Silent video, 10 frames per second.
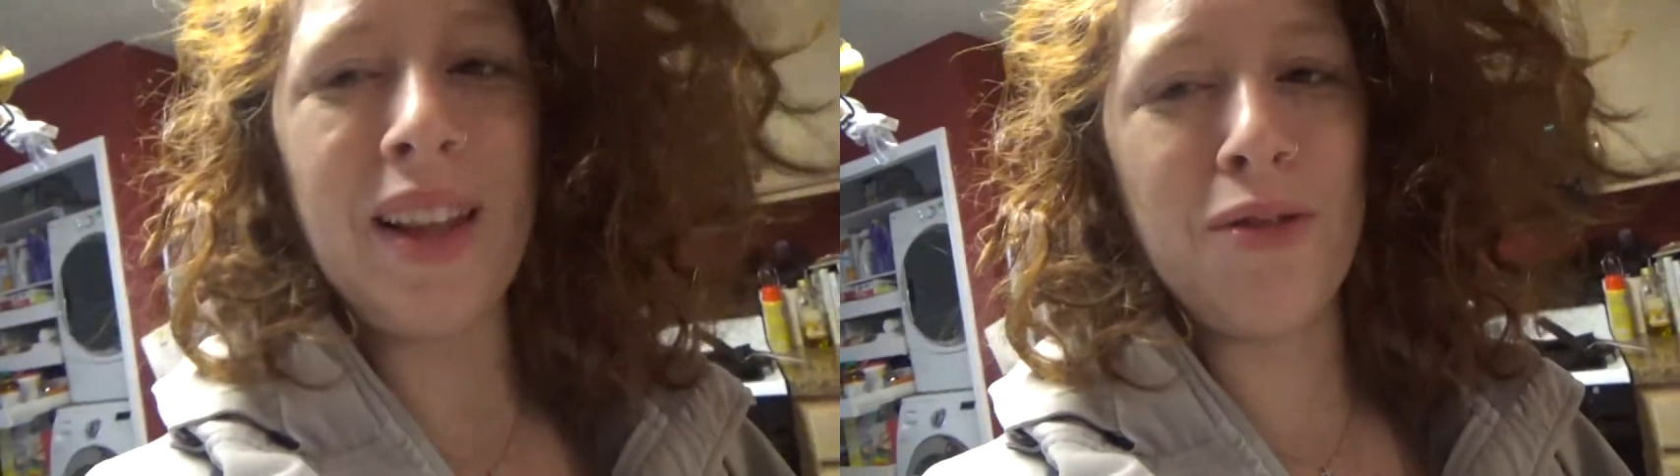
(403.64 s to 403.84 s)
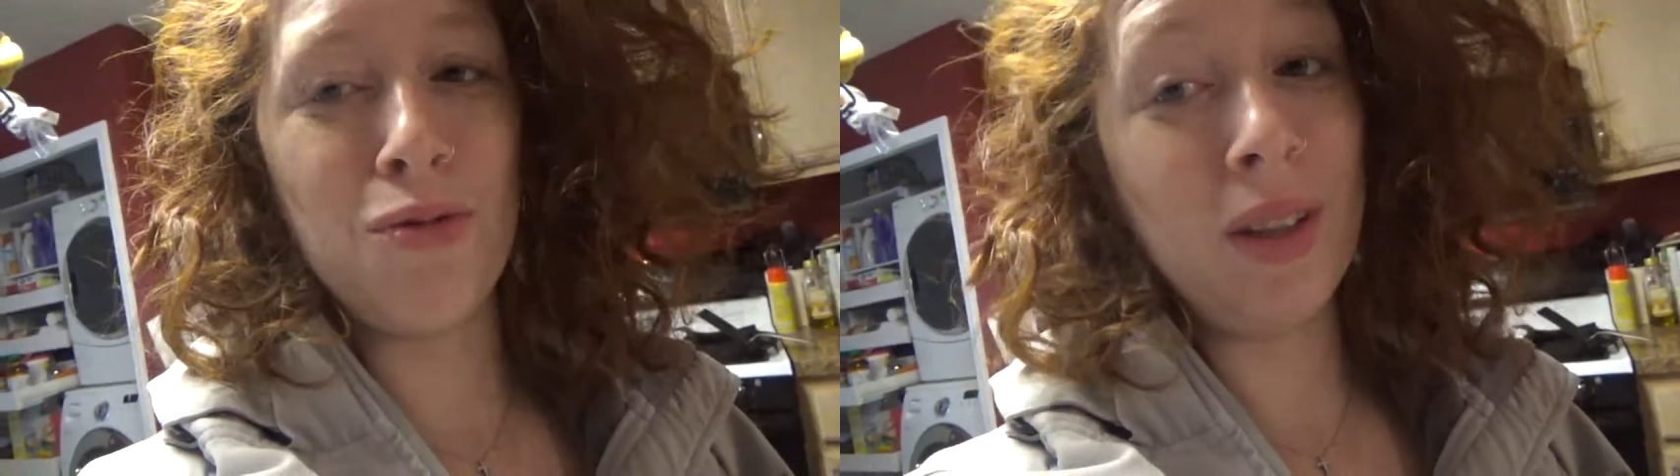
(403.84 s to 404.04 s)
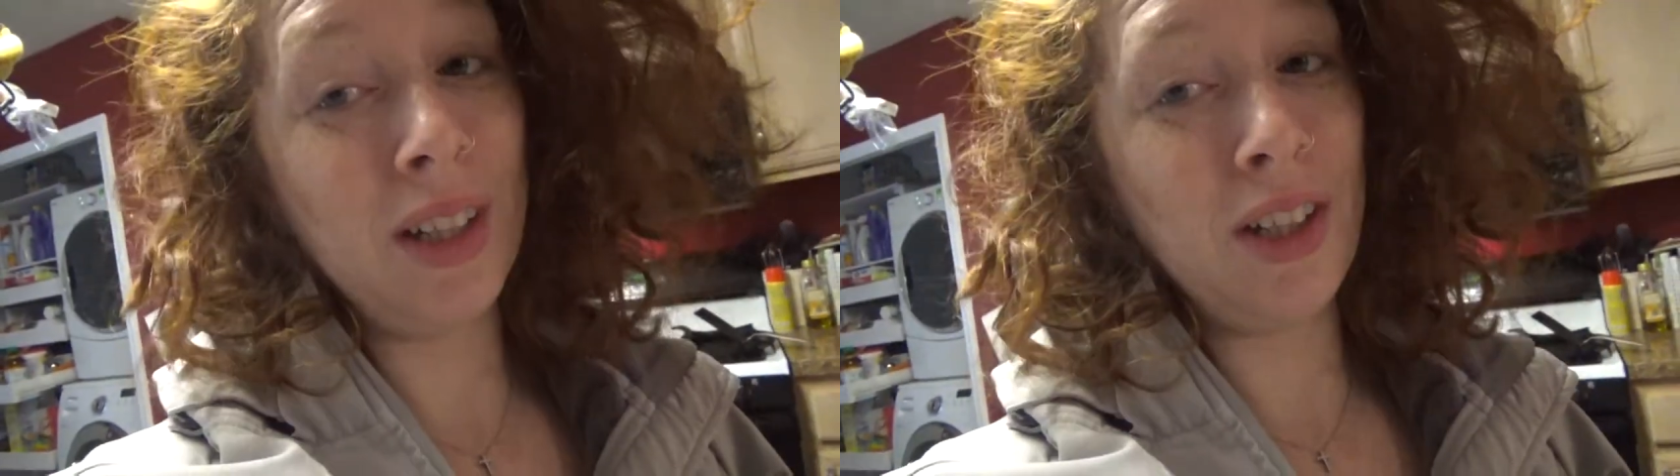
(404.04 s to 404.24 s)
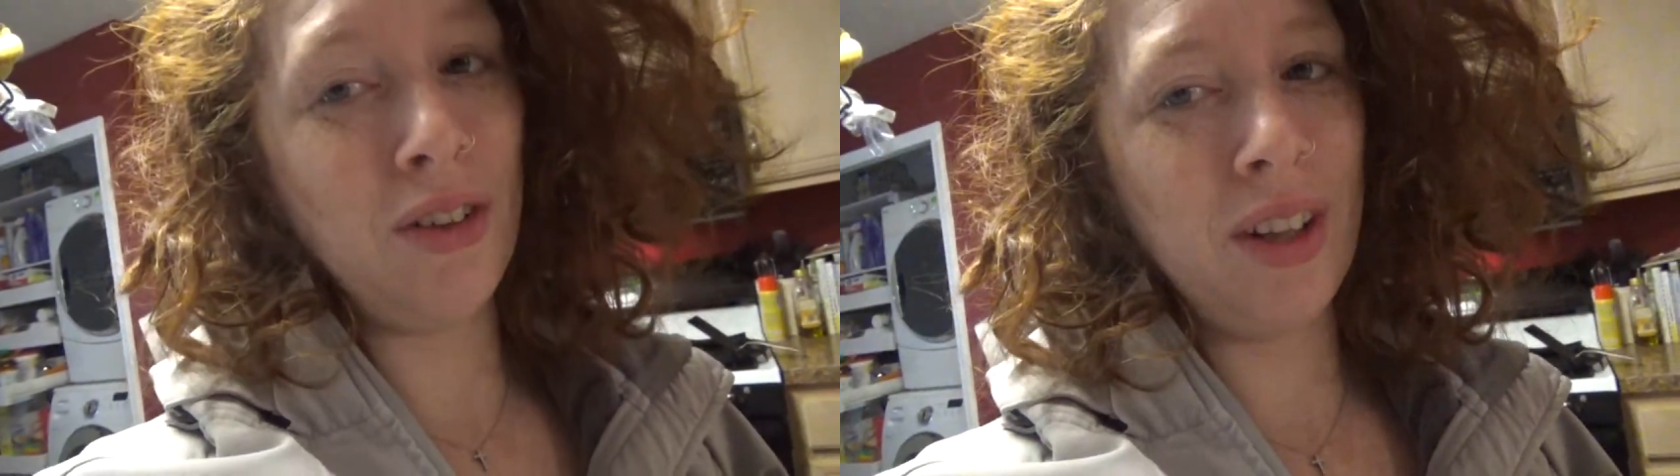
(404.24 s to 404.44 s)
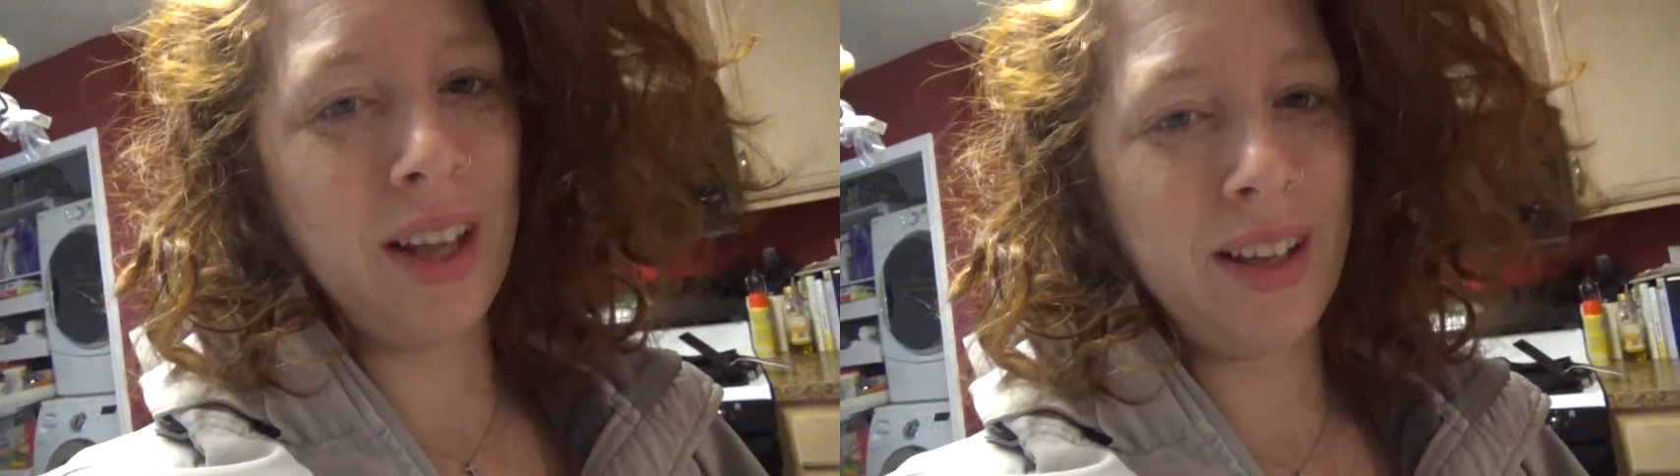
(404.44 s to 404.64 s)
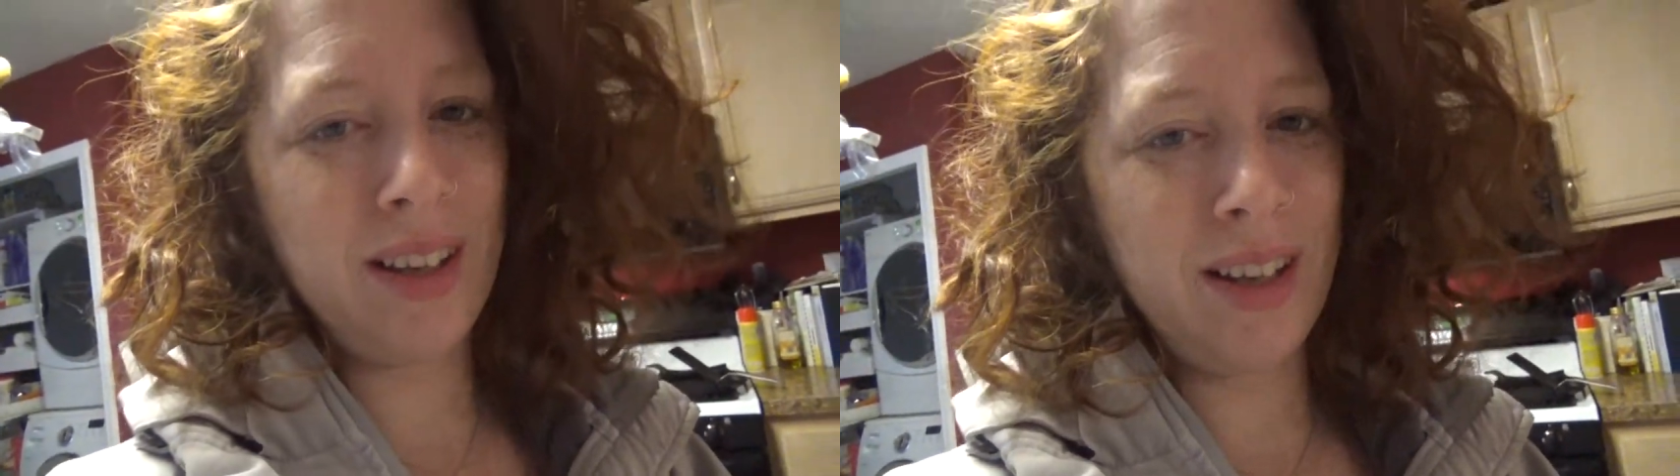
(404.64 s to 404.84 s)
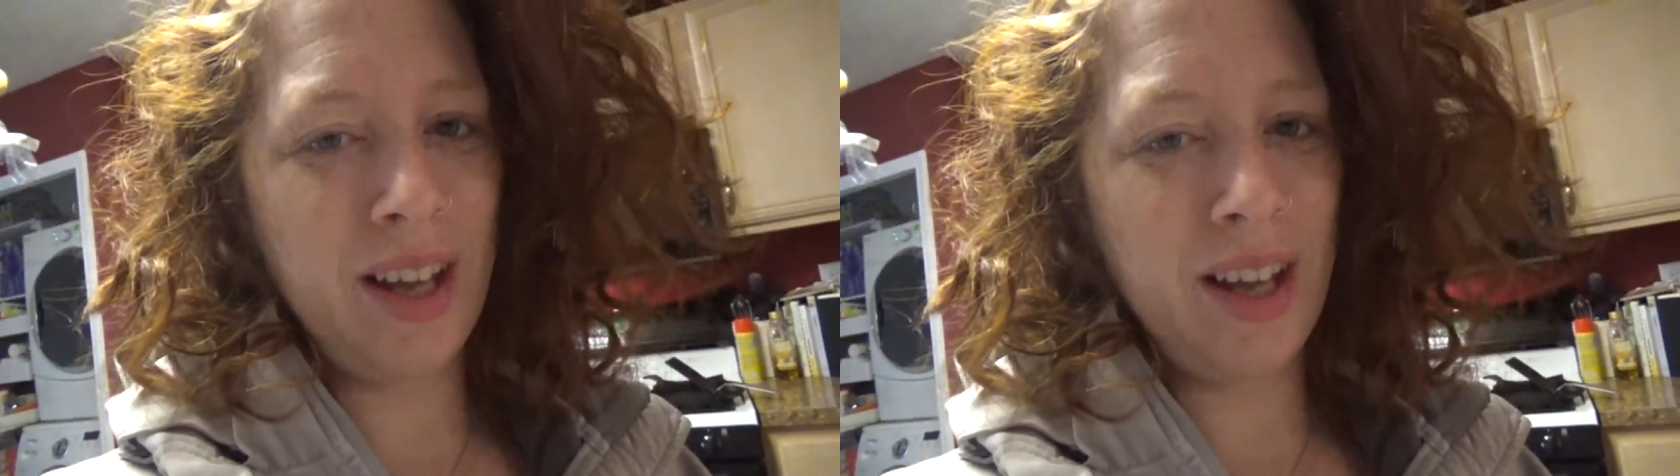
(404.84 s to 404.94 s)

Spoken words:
like really don't like